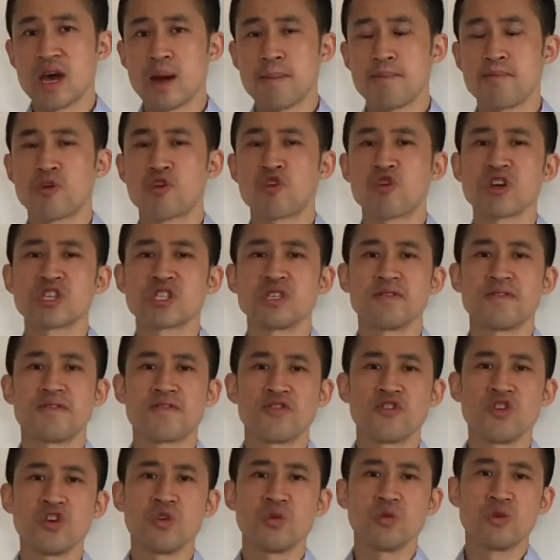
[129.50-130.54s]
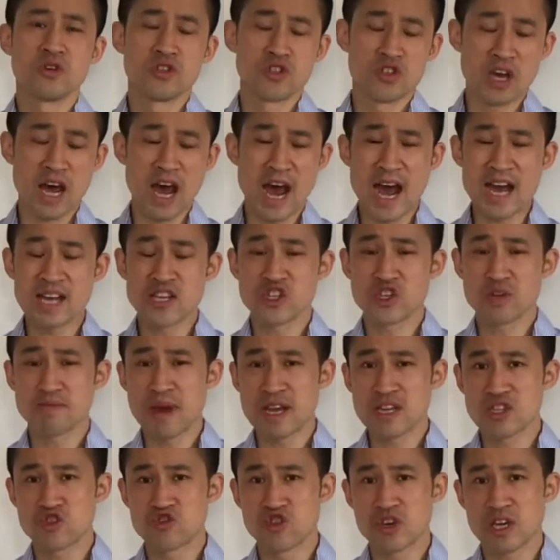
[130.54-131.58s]
and progressing through to
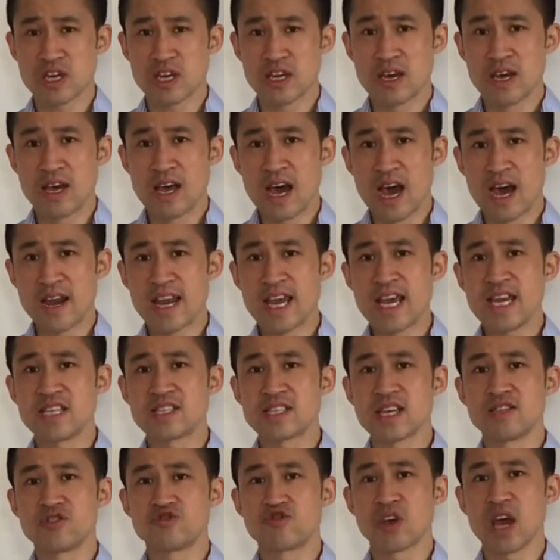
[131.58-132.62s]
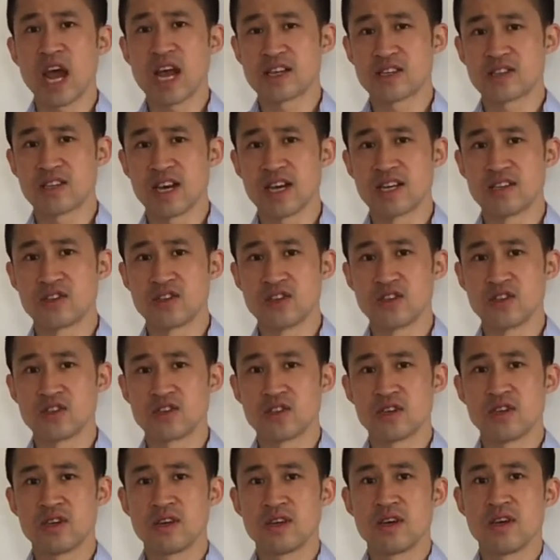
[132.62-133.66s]
isometric and eccentric
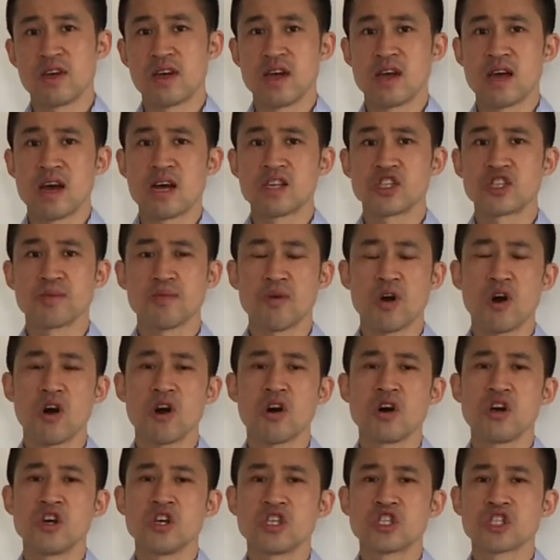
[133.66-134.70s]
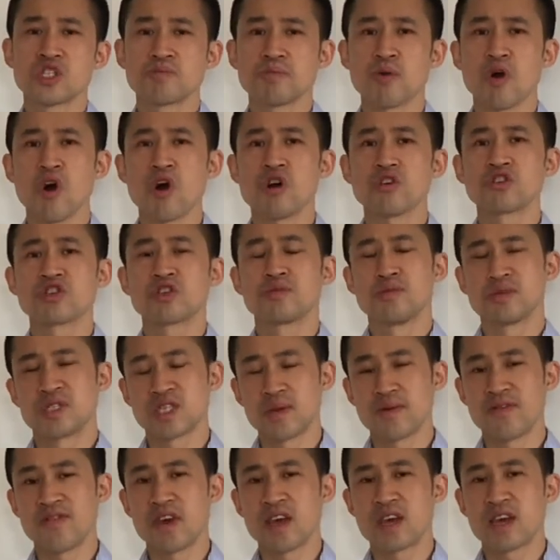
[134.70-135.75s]
exercises and to more
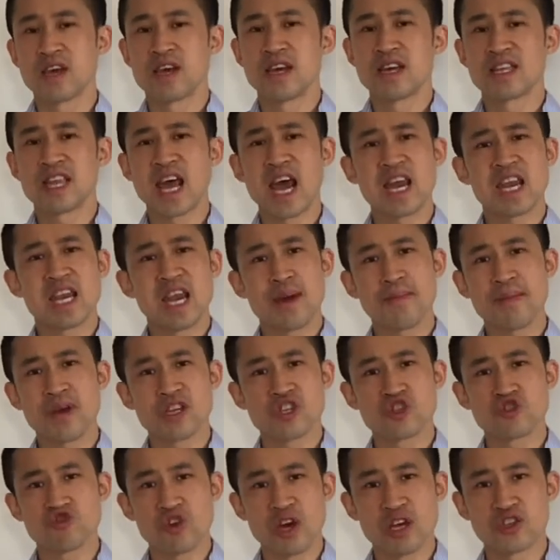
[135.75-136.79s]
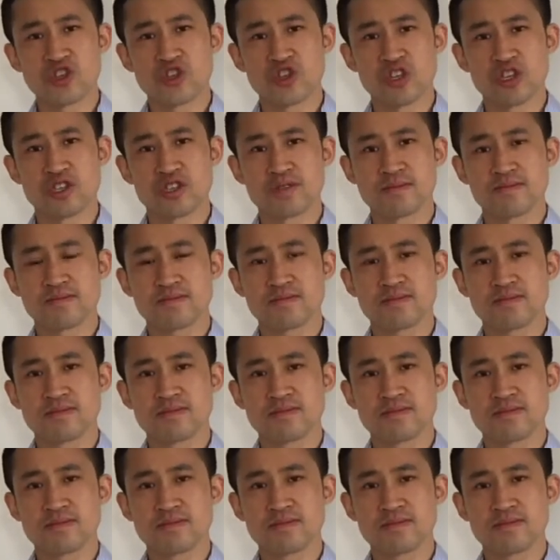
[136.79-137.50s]
sport-specific dynamic stretches.